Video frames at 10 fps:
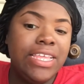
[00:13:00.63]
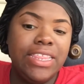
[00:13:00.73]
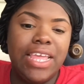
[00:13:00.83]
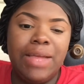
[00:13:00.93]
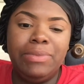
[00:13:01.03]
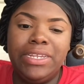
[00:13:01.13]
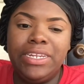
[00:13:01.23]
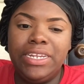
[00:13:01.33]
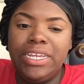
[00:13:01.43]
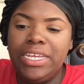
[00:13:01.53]
that
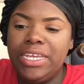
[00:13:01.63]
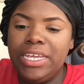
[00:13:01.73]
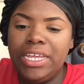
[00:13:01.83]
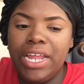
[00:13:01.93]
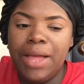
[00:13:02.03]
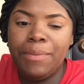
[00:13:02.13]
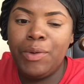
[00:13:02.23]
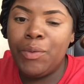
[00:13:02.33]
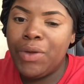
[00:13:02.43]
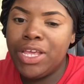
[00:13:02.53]
blended in, I'm
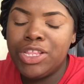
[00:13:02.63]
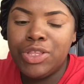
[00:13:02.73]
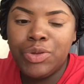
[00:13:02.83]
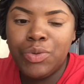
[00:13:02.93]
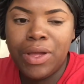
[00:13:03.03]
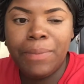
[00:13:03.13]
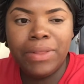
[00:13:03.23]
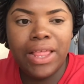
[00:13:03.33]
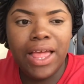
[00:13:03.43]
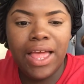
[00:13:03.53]
going to
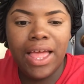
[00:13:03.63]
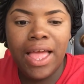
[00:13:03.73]
apply